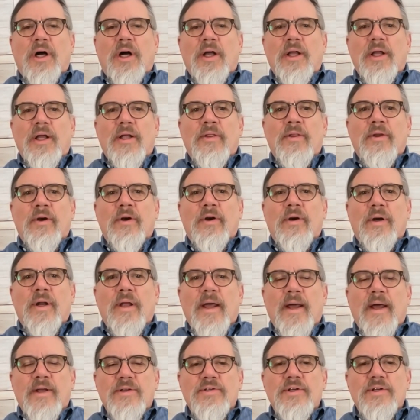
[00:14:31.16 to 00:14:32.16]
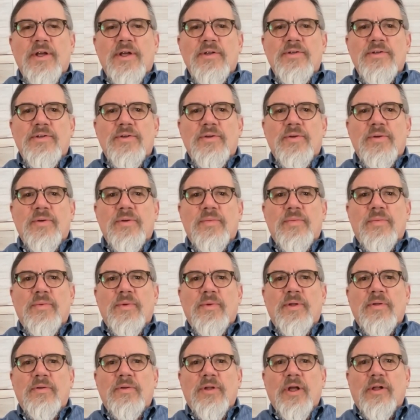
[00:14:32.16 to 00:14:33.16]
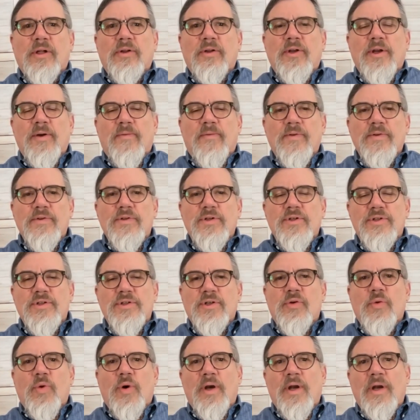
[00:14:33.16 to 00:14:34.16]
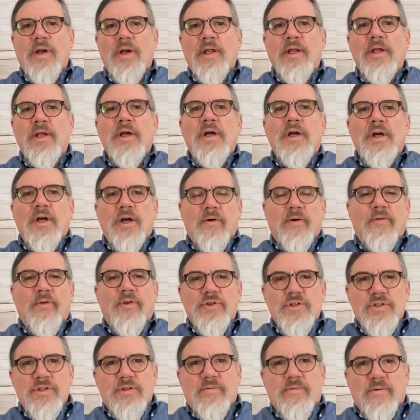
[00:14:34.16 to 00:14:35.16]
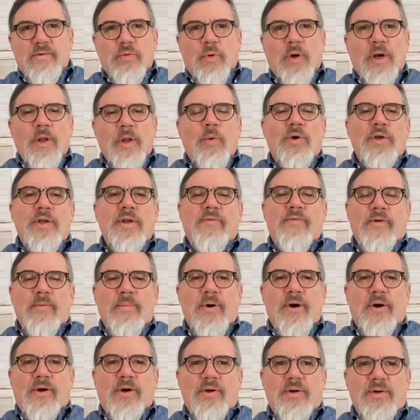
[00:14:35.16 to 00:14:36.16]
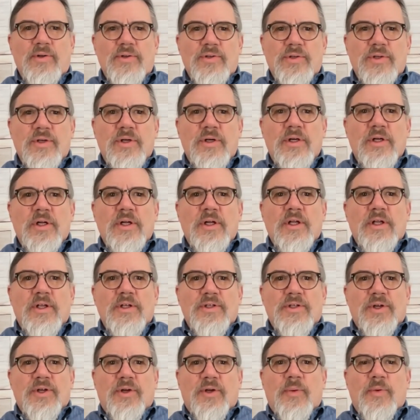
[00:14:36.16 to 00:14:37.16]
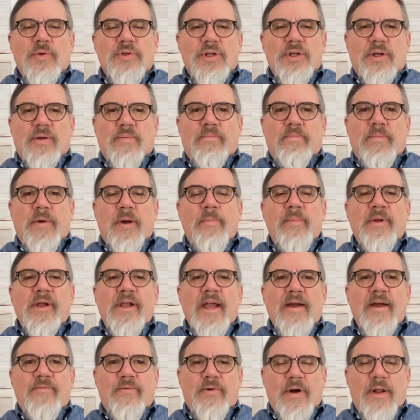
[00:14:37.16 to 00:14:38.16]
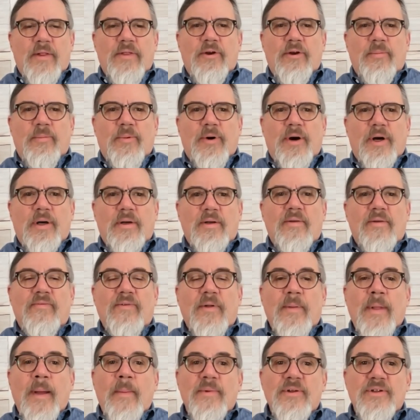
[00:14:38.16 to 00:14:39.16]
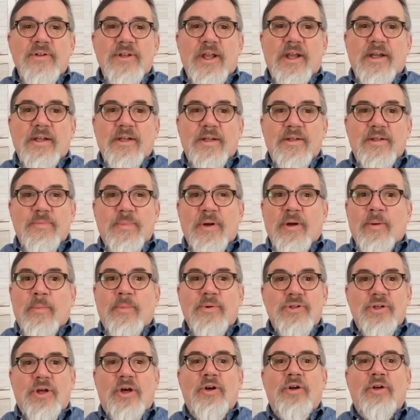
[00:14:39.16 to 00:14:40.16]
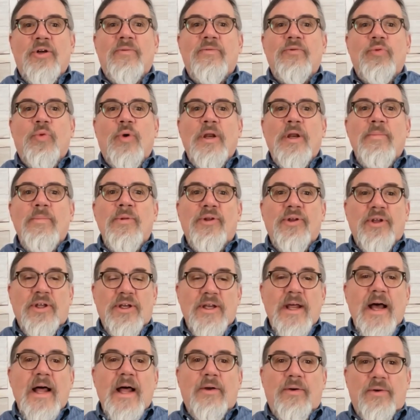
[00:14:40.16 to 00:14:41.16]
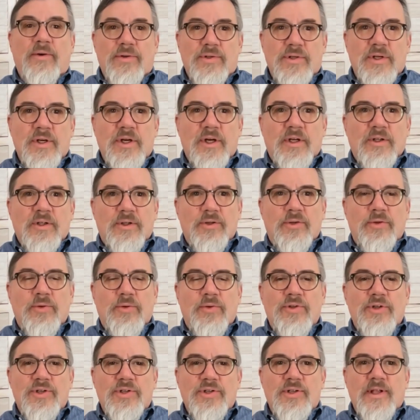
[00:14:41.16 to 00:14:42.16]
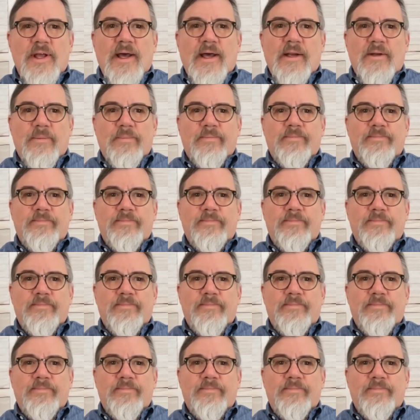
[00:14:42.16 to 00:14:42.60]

in their assays to tell the differences in quantity of those 21 different markers. So it was a big effort on their part. If I'm not mistaken, it's been almost $120 million to do just that.